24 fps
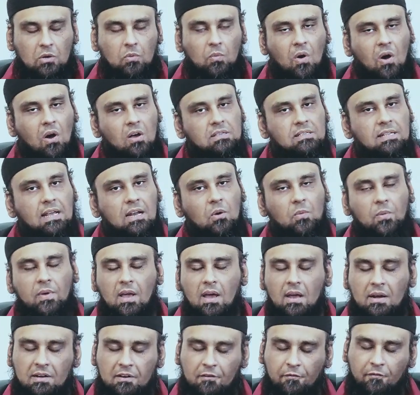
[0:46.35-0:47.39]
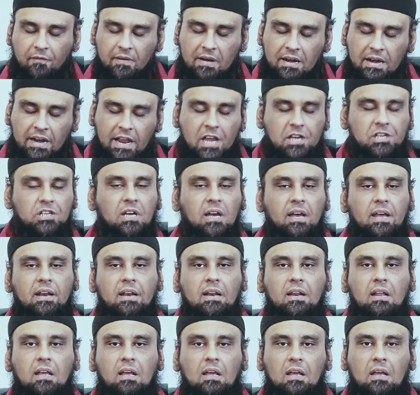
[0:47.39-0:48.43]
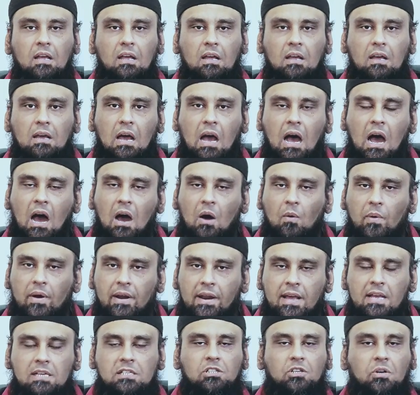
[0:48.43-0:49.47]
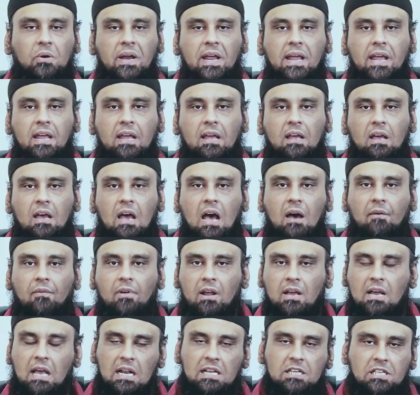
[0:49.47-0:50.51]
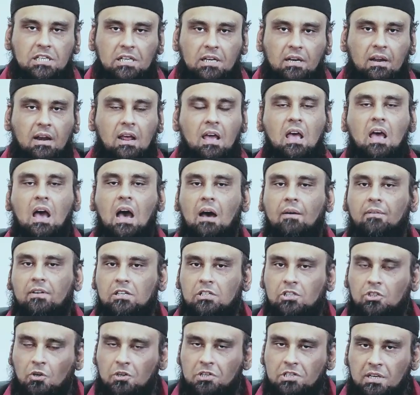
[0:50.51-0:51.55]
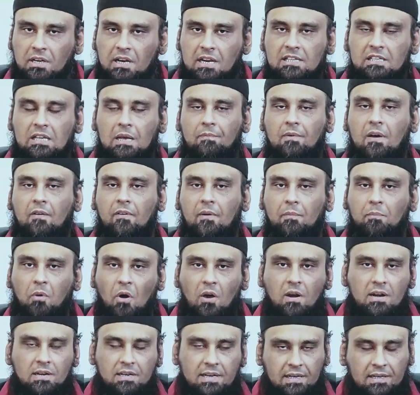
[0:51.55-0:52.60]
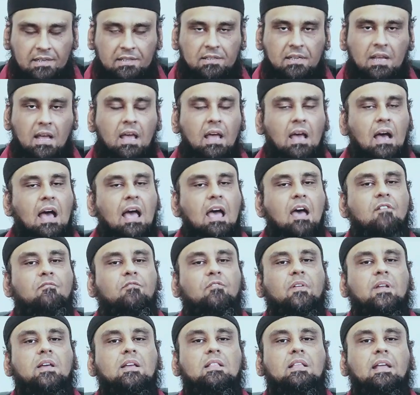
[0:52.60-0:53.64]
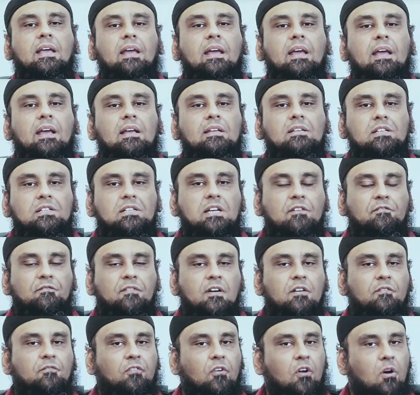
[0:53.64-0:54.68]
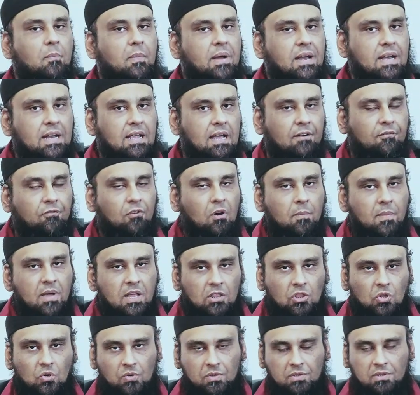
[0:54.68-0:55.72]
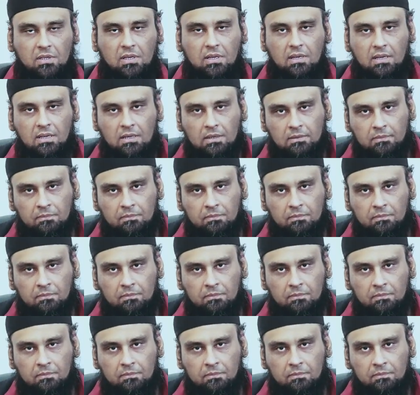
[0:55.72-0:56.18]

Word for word: It was that we are different nation. Our history, our culture, our socialism, our politics, everything is differ from India, from Hindus